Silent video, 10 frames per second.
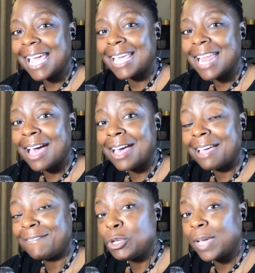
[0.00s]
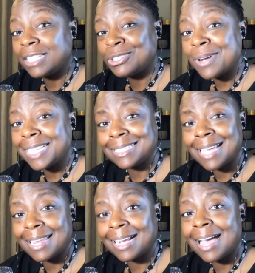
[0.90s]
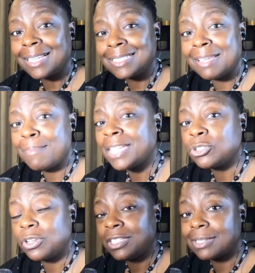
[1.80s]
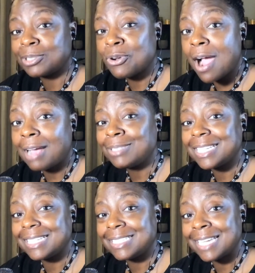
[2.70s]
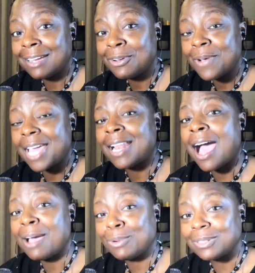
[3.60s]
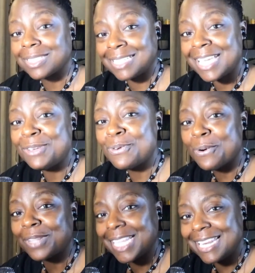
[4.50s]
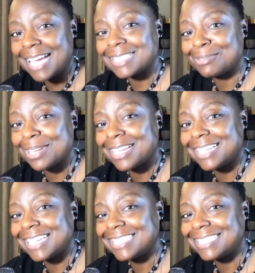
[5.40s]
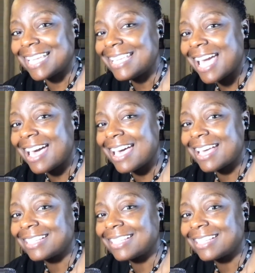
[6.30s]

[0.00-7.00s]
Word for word: And if you enjoyed this kind of content, make sure you subscribe to this channel and I will see you on the next one. See ya.